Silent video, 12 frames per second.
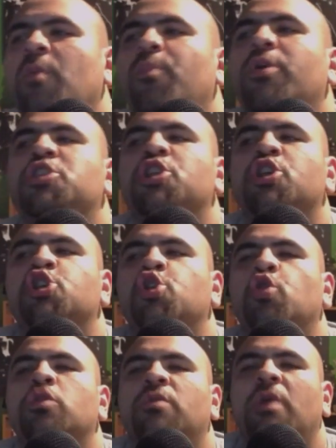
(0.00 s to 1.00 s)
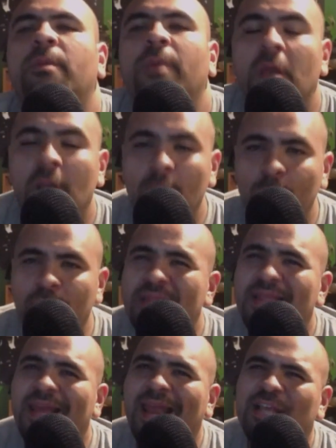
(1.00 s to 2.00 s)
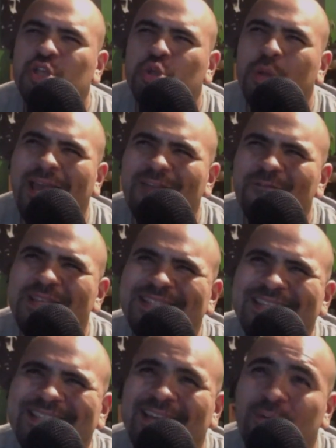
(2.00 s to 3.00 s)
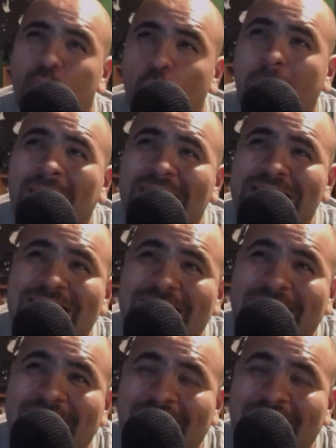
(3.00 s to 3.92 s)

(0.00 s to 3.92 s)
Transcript: pushing his shoulder up, putting that extra emphasis on wanting to get